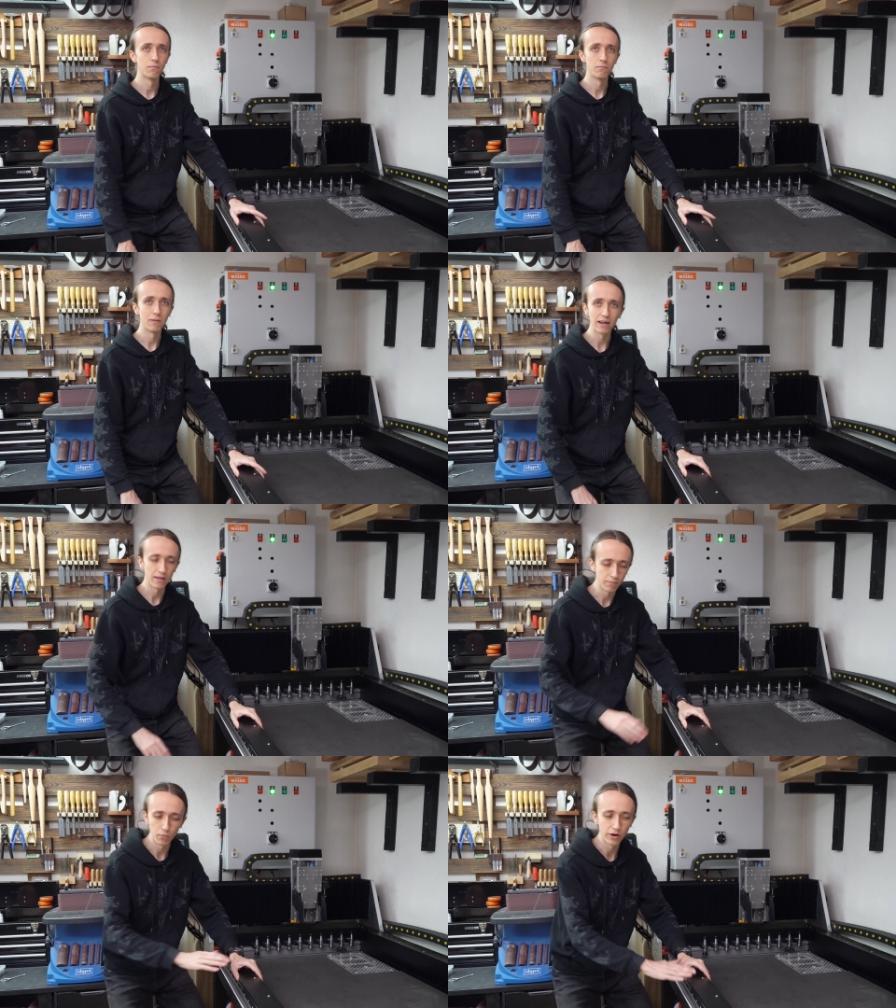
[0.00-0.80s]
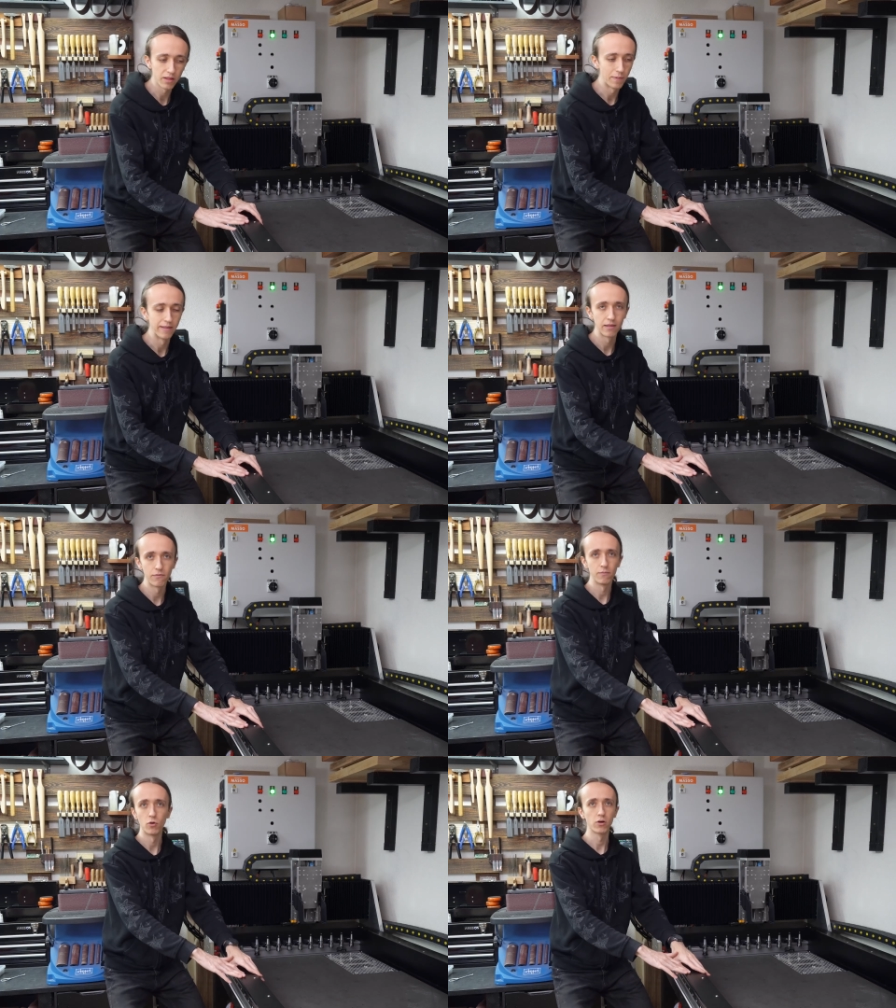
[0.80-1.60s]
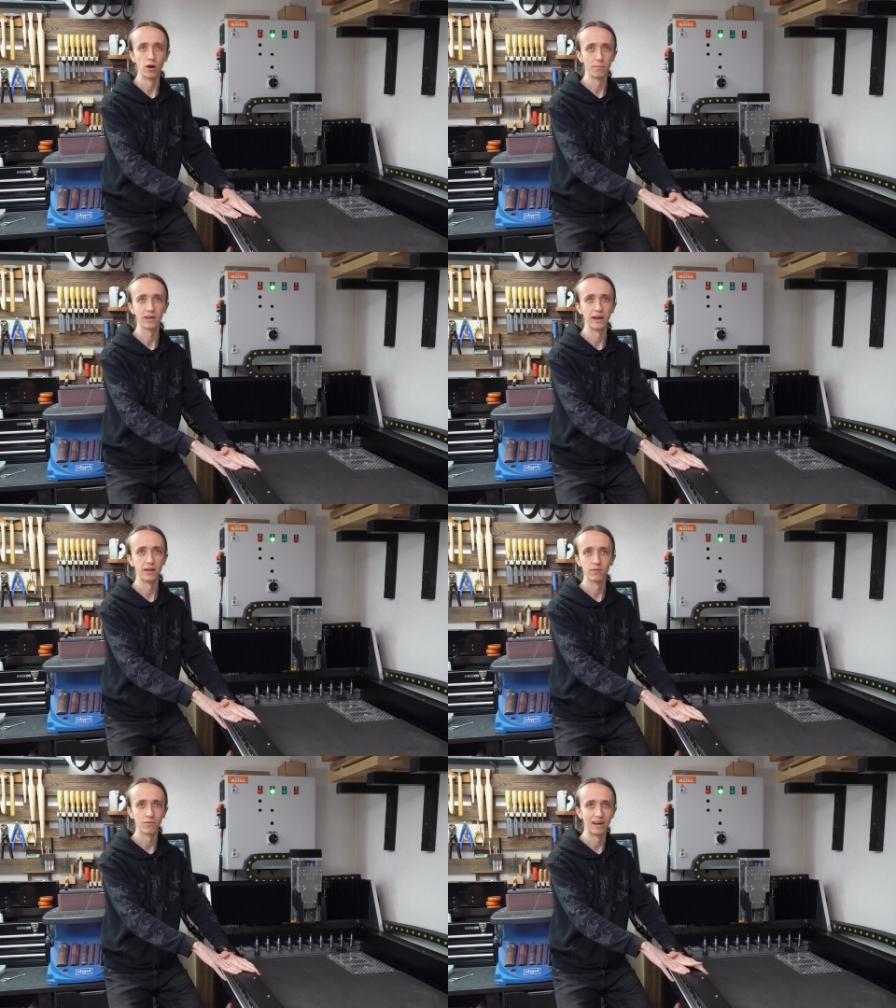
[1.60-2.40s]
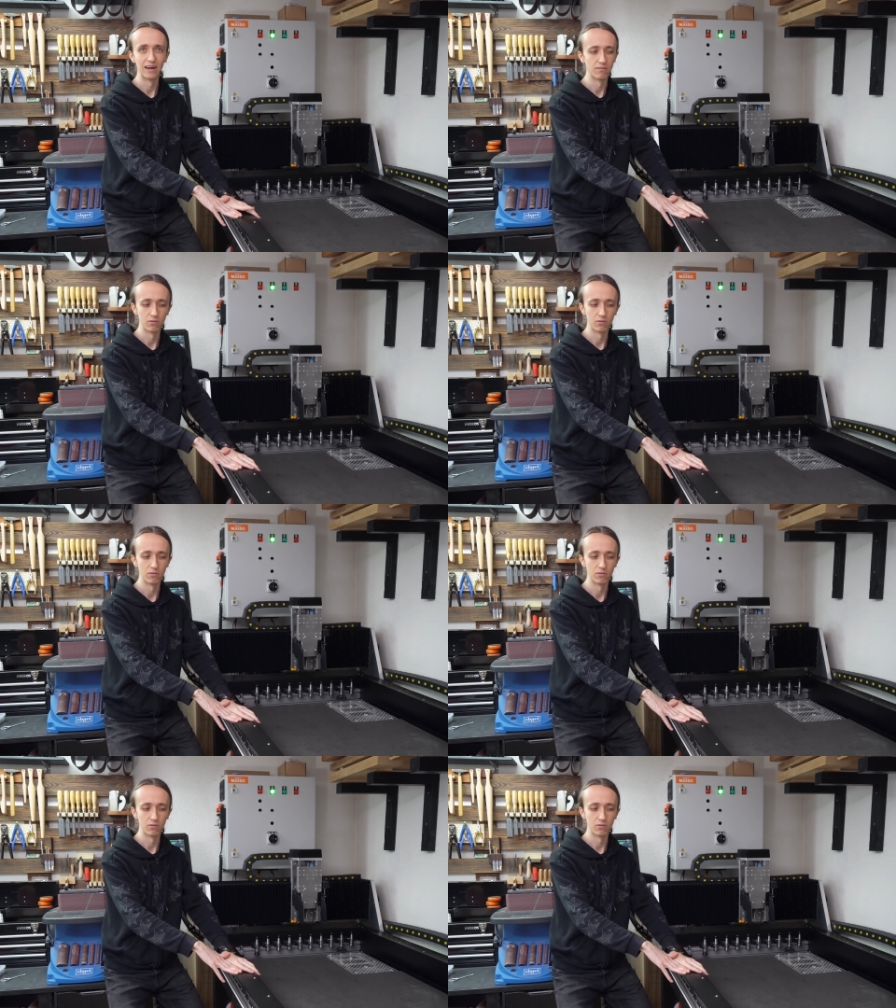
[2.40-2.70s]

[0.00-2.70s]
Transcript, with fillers: makes it more expensive, more complicated, uh,